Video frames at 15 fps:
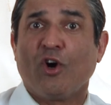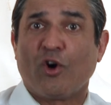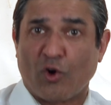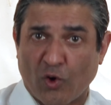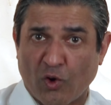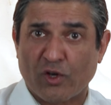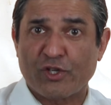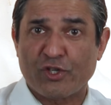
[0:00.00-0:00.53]

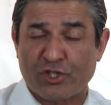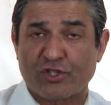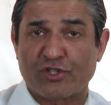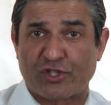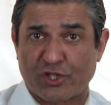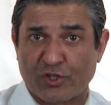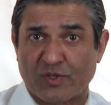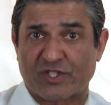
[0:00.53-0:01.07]
all you
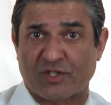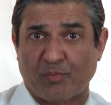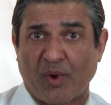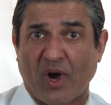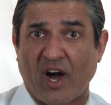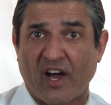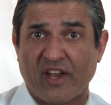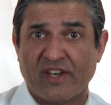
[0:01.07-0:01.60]
should do as a
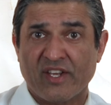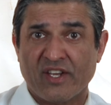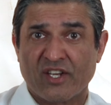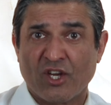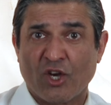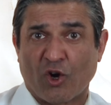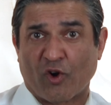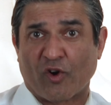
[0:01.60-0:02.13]
partner
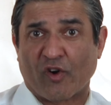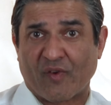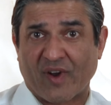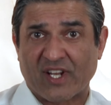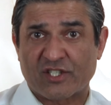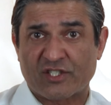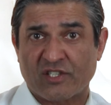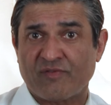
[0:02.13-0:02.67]
or a
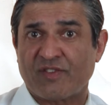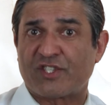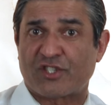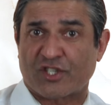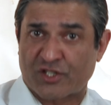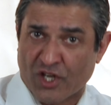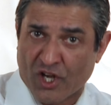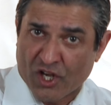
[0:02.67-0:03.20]
relative is
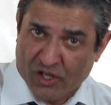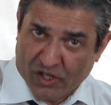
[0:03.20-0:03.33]
just